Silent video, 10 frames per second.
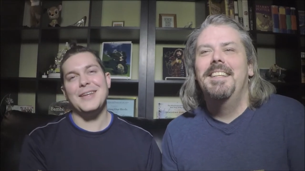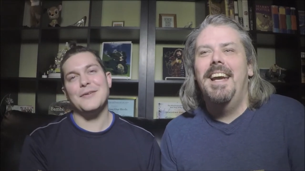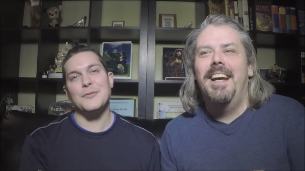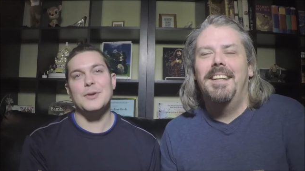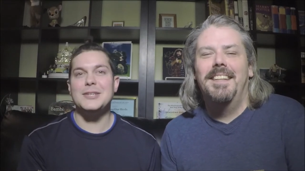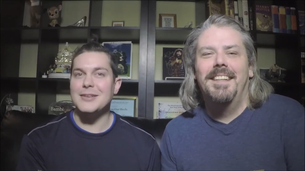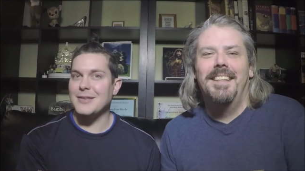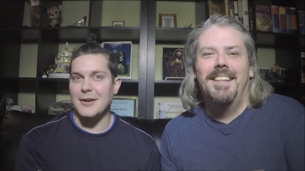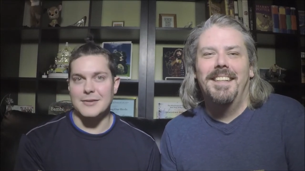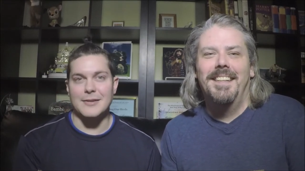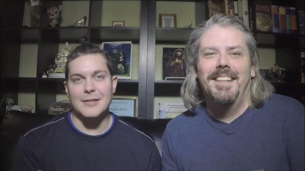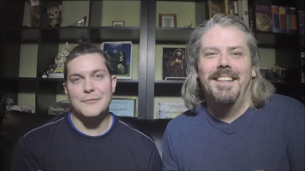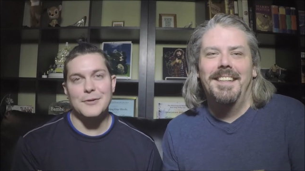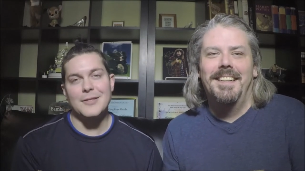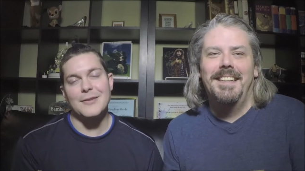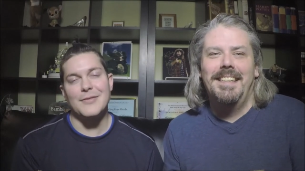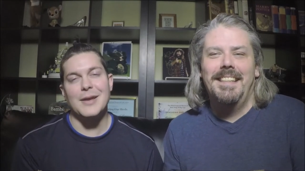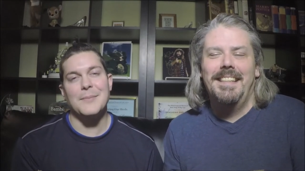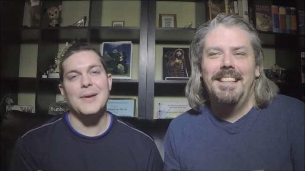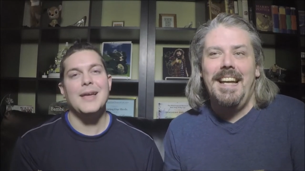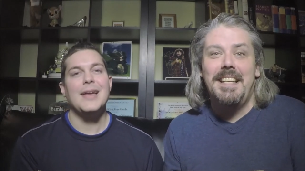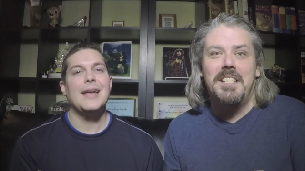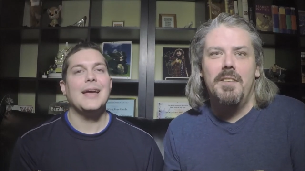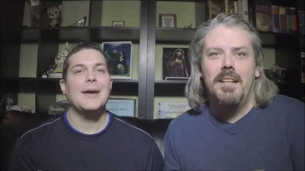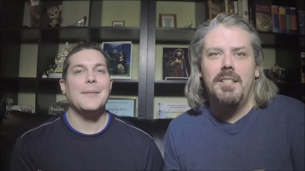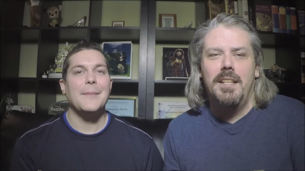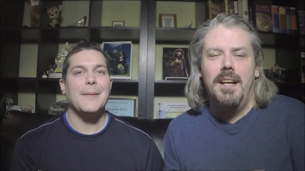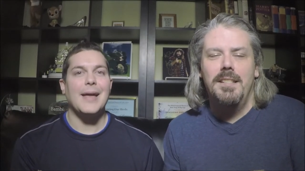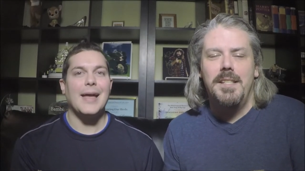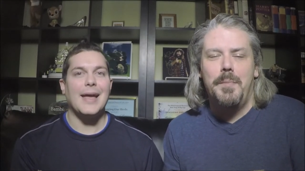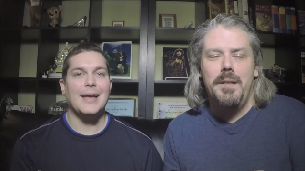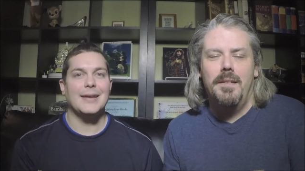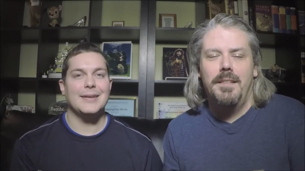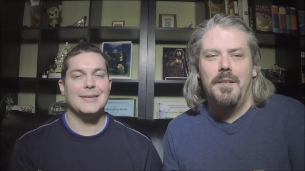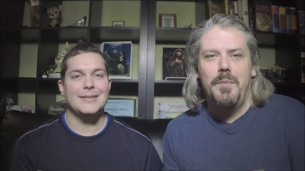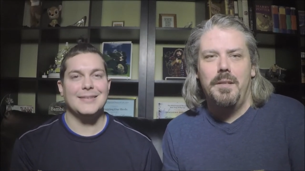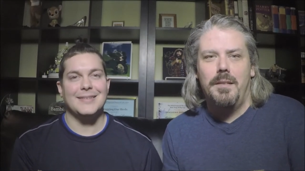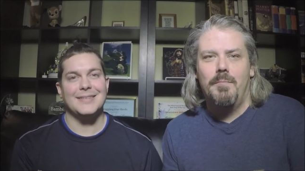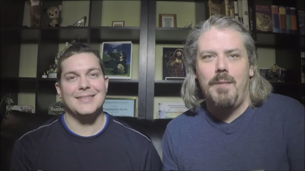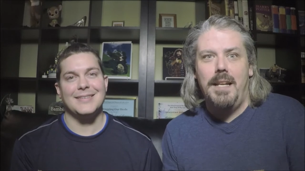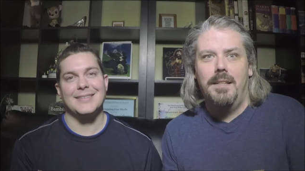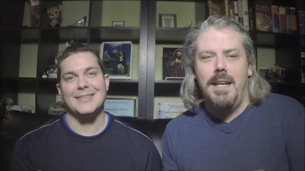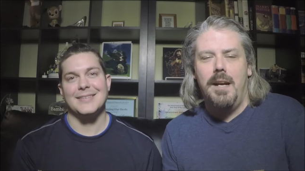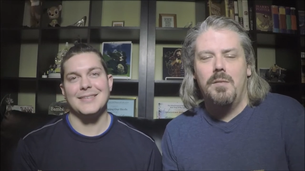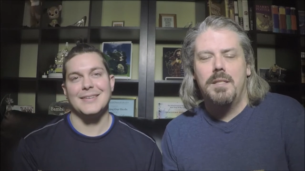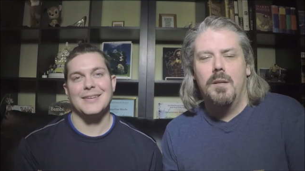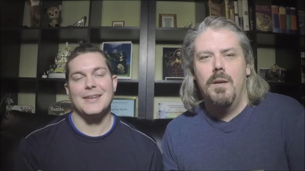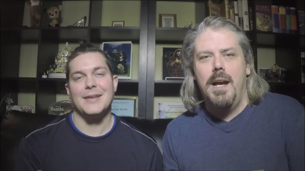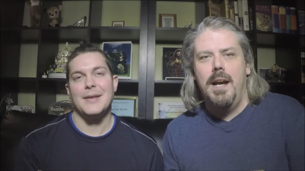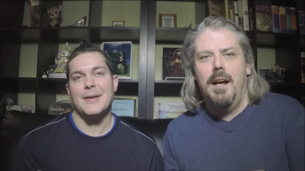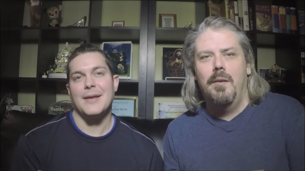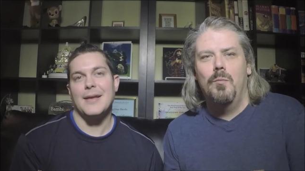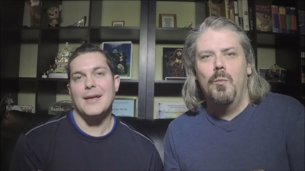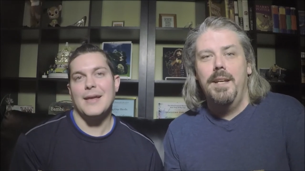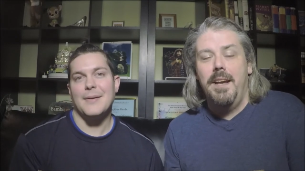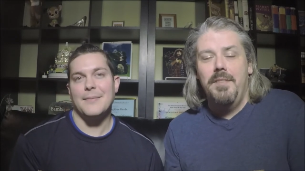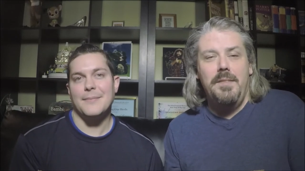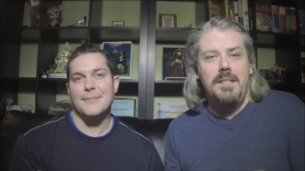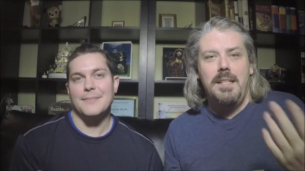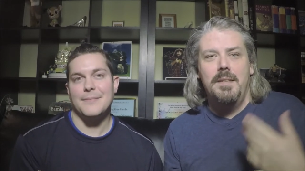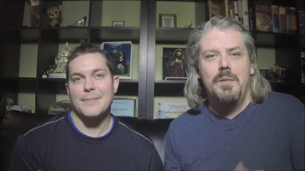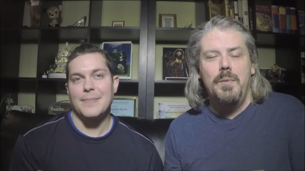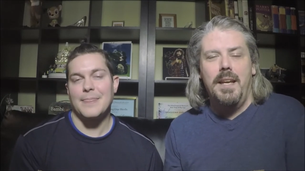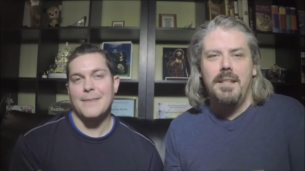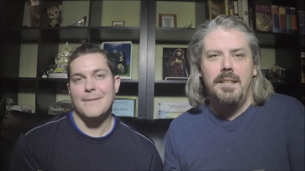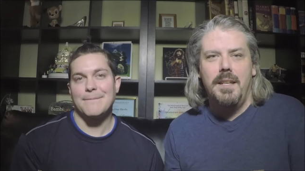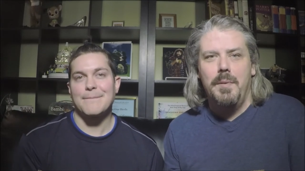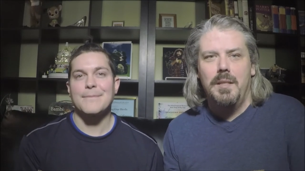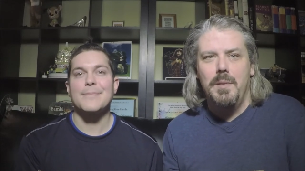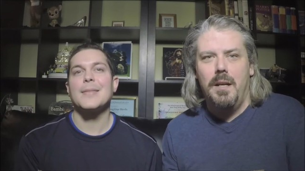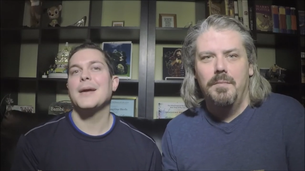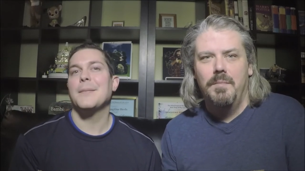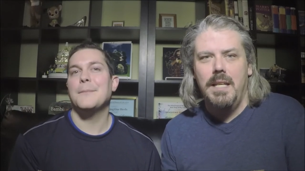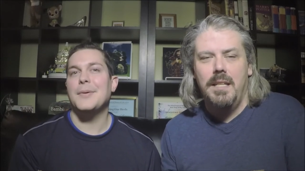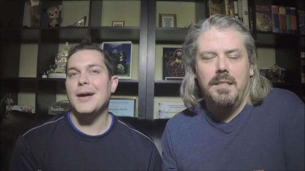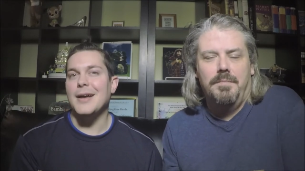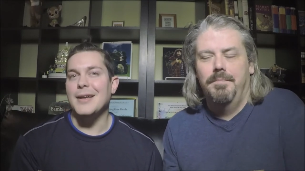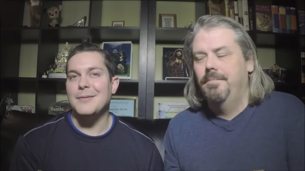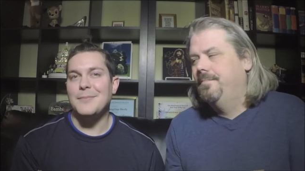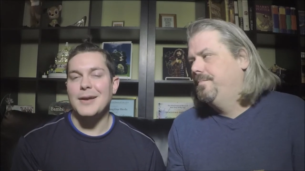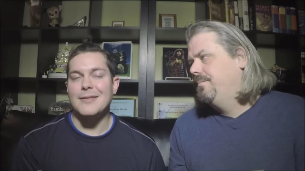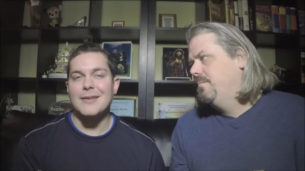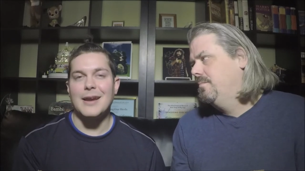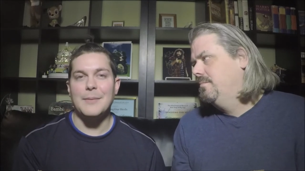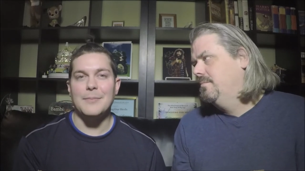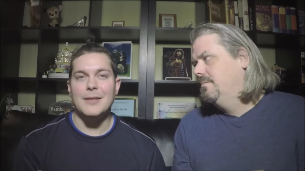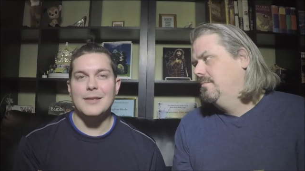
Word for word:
Speaker 1: Yeah. We just got deliverance of them. Yes, they're actually
Speaker 2: unzipping on the computer right now. So we haven't even seen this. We can't tell you about them at all.
Speaker 1: But by the time